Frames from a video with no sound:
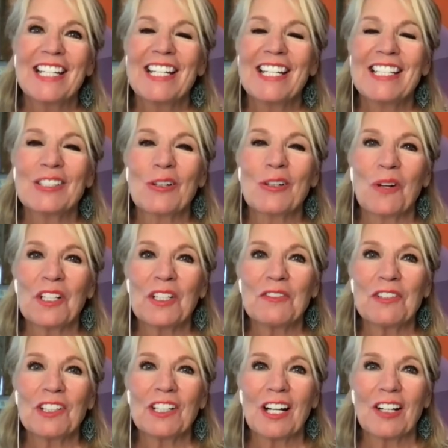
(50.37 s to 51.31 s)
He's a
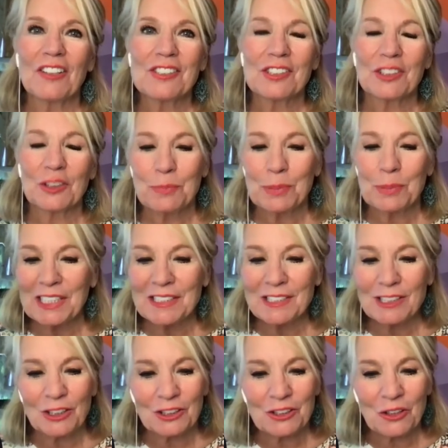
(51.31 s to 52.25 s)
wonderful counselor. Please
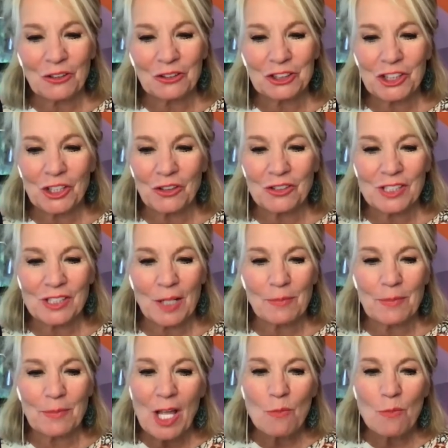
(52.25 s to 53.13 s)
look those shows up.